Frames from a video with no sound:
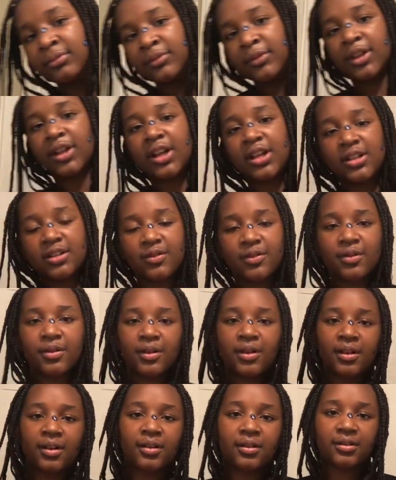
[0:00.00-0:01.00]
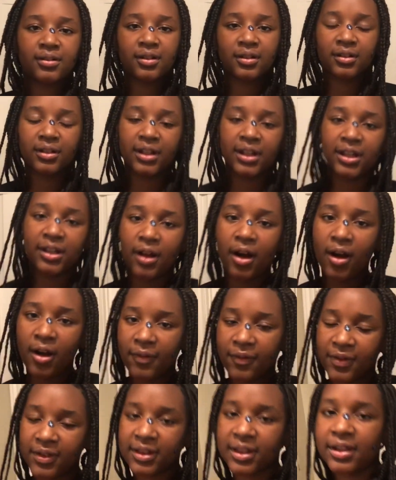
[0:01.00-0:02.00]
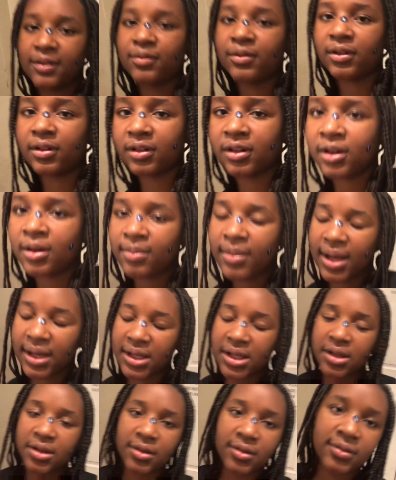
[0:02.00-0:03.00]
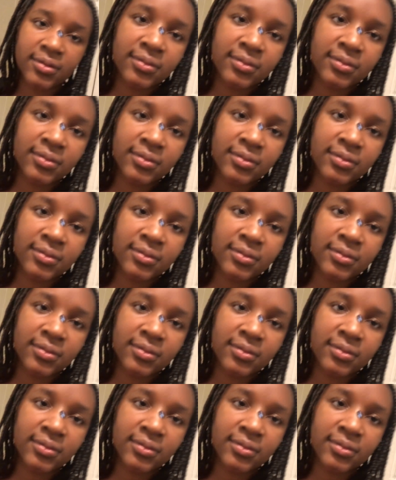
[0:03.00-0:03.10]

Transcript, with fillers: Okay, so we're gonna turn the heat off and then we're gonna come back here.